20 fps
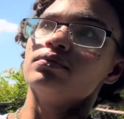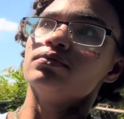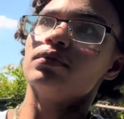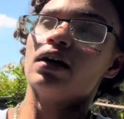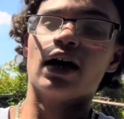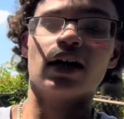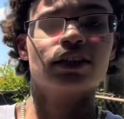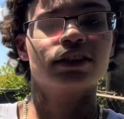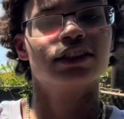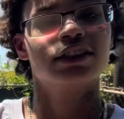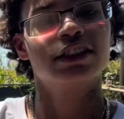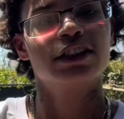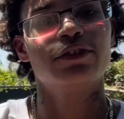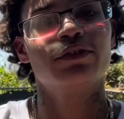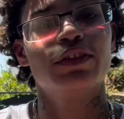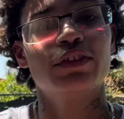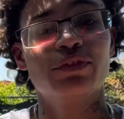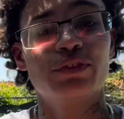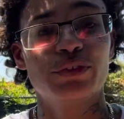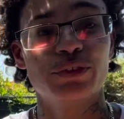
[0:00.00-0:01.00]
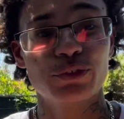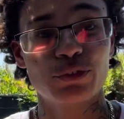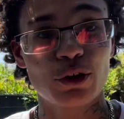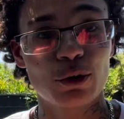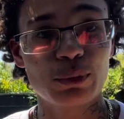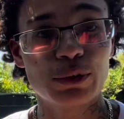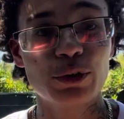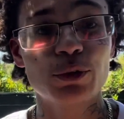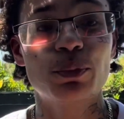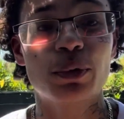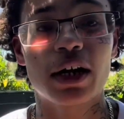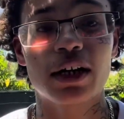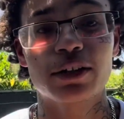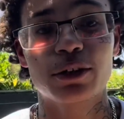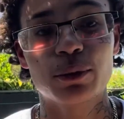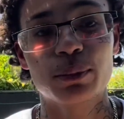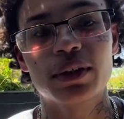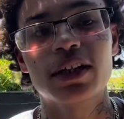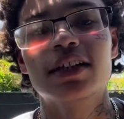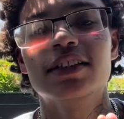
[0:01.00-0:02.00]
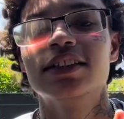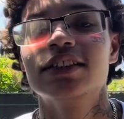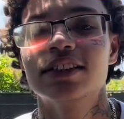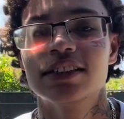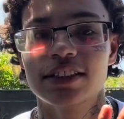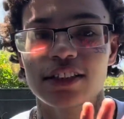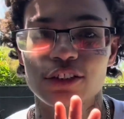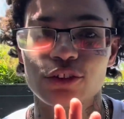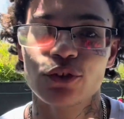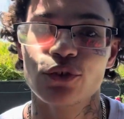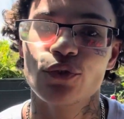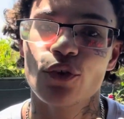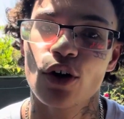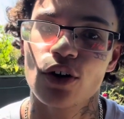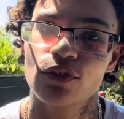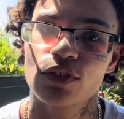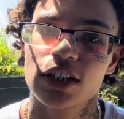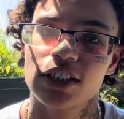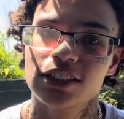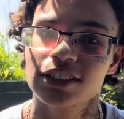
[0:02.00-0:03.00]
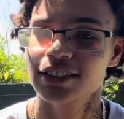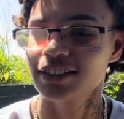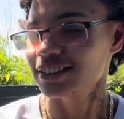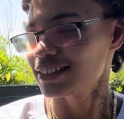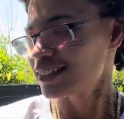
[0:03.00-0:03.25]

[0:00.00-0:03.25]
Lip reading: Honestly, even if you do know me, you probably gonna be like, this is a little far-fetched.